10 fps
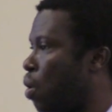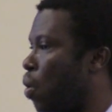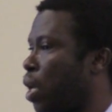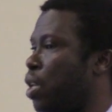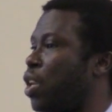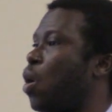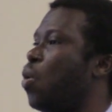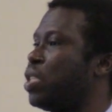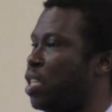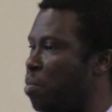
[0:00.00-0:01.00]
Okay, in other
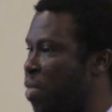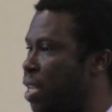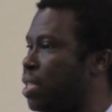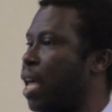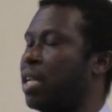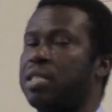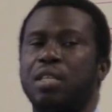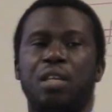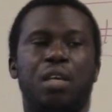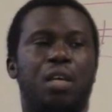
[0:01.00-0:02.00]
words, it means that
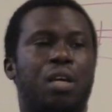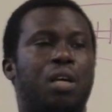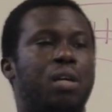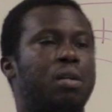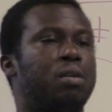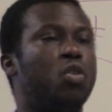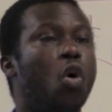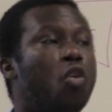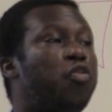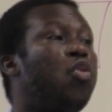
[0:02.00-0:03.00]

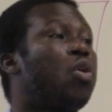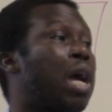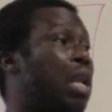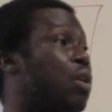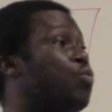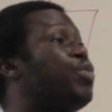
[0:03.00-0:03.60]
low flow can